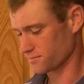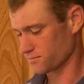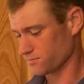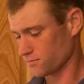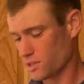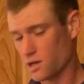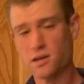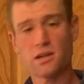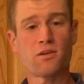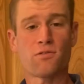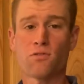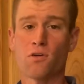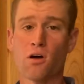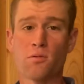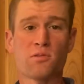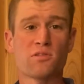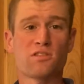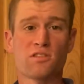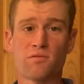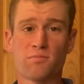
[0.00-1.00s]
plenty
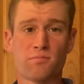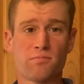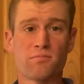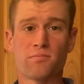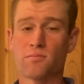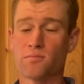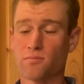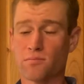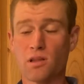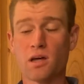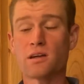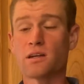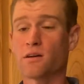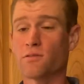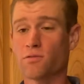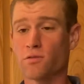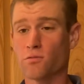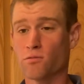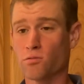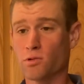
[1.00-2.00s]
of
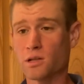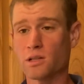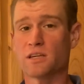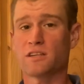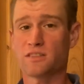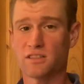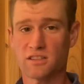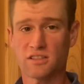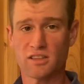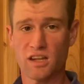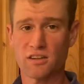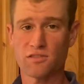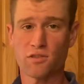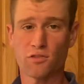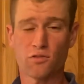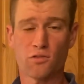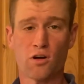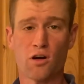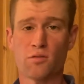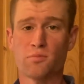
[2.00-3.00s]
really successful
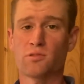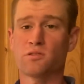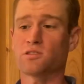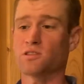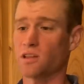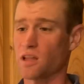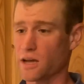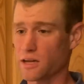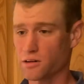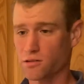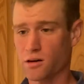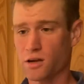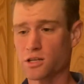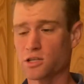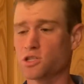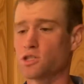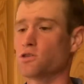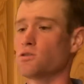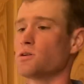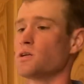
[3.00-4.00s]
farmers like Greg
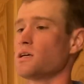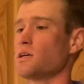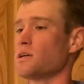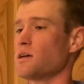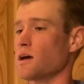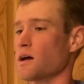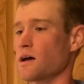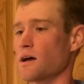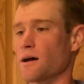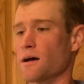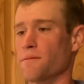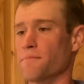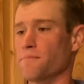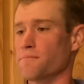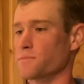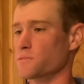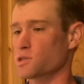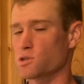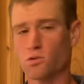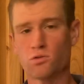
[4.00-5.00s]
Judy,
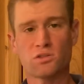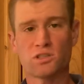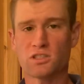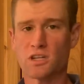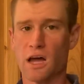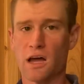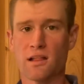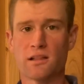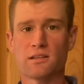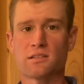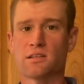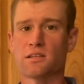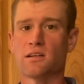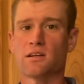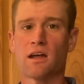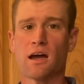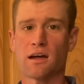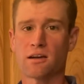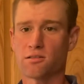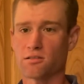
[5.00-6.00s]
Joel Salatin,
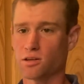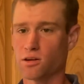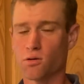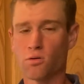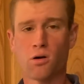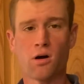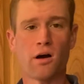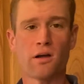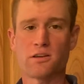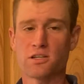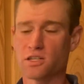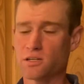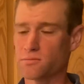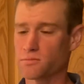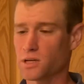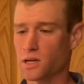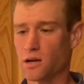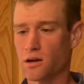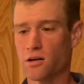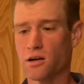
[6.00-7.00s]
I could go on, Jim
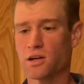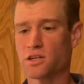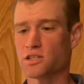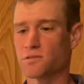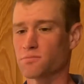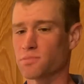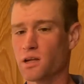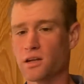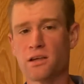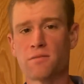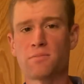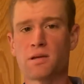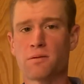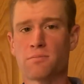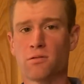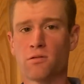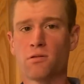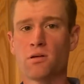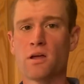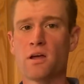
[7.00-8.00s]
Garish, plenty of
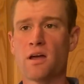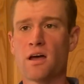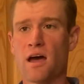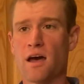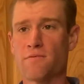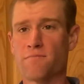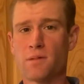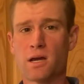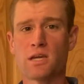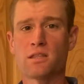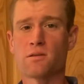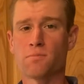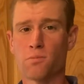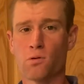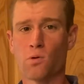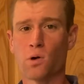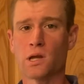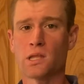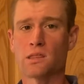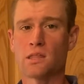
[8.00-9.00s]
people have made the
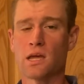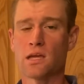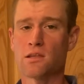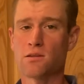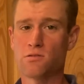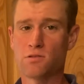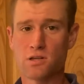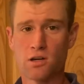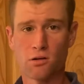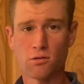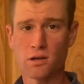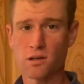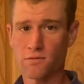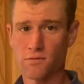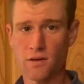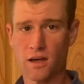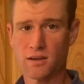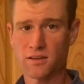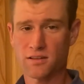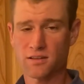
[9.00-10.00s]
point that you don't
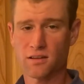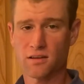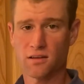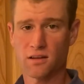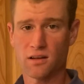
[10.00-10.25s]
invest